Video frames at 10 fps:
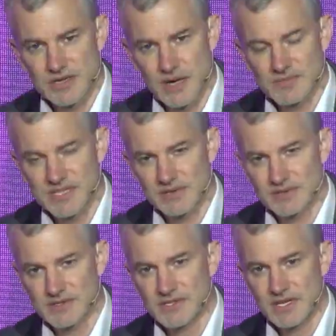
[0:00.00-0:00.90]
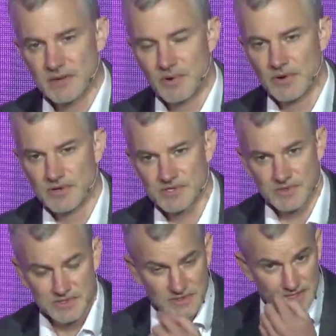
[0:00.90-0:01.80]
Hub centers in Singapore,
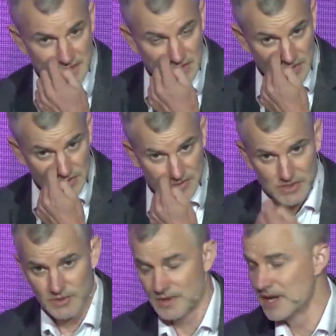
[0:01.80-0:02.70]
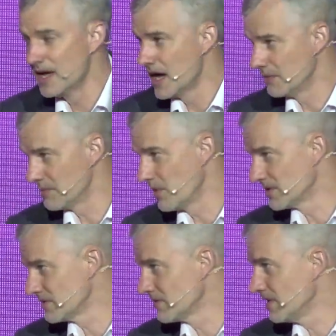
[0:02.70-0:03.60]
Switzerland, and the Eurozone, and with
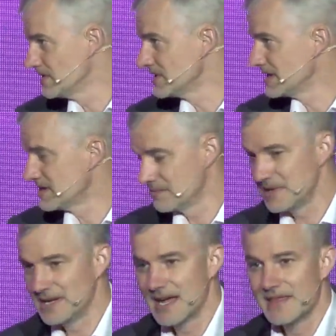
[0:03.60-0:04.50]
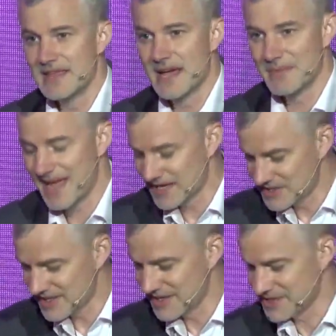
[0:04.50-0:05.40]
Banque de France, SNB, and the
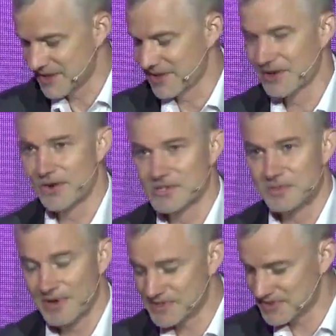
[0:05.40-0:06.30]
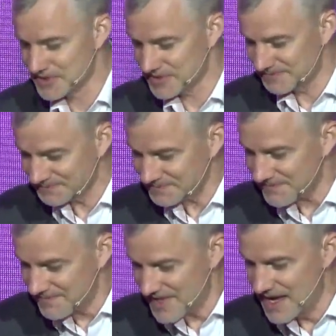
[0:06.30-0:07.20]
MAS as our co-sponsors.
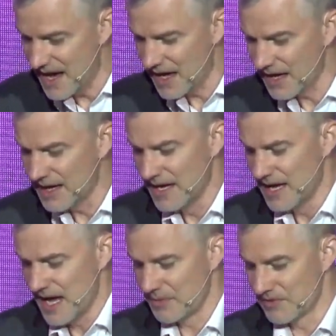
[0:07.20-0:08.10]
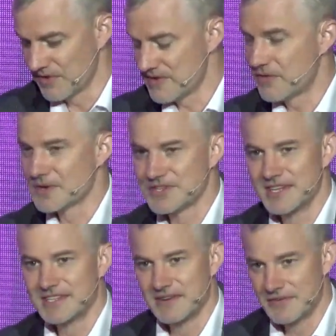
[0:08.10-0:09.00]
And we're very
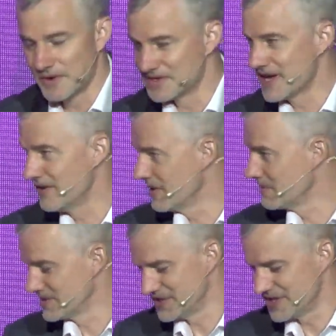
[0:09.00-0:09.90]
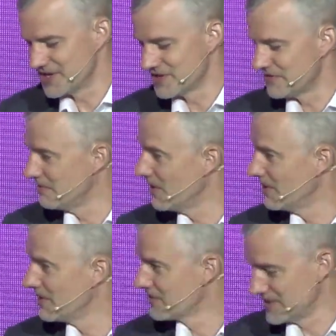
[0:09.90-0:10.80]
fortunate, of course, to have representation from
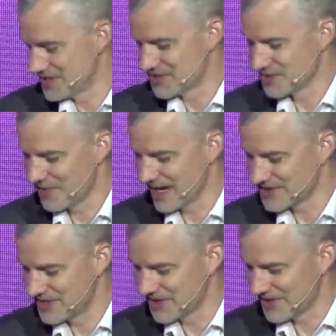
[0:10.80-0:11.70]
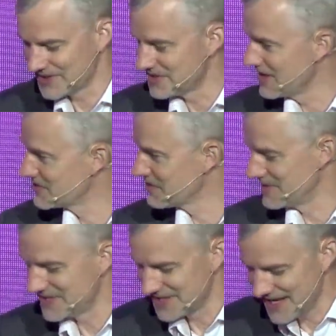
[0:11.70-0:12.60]
all three central banks here on stage with
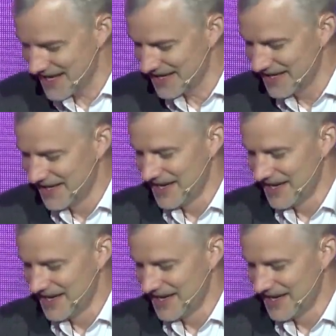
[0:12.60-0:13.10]
me today.